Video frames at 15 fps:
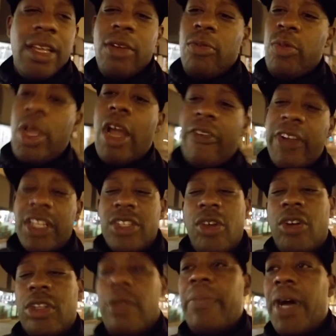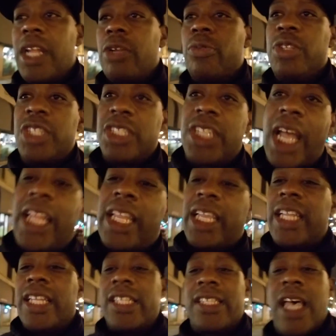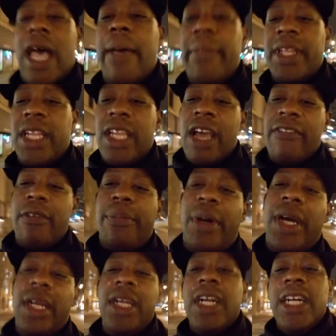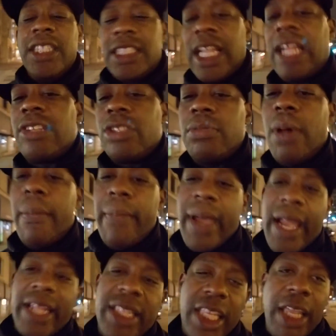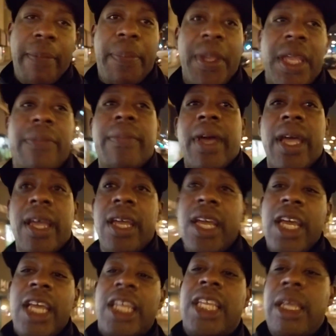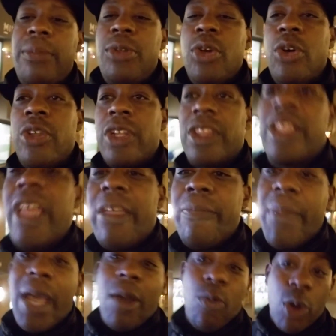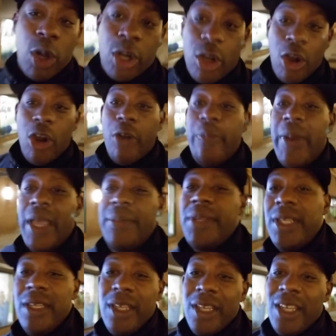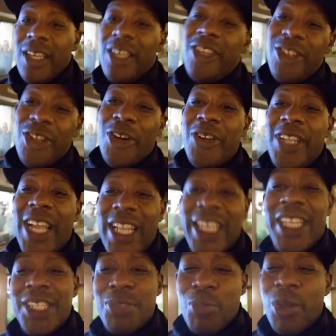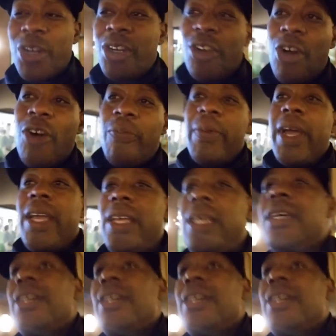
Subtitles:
We already talked about it. We just got to get the timing together. But shout out to my man, DP, man. Keep doing your thing, man. Work call, baby. You know what that is. Work call, man.